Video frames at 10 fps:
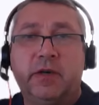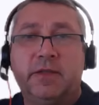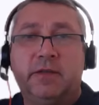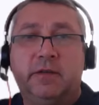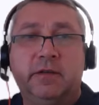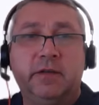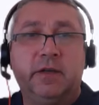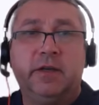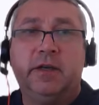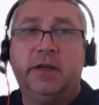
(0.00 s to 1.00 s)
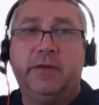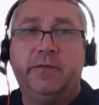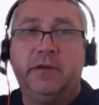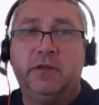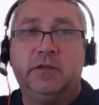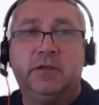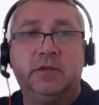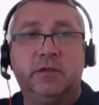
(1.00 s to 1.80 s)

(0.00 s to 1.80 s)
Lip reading: other features.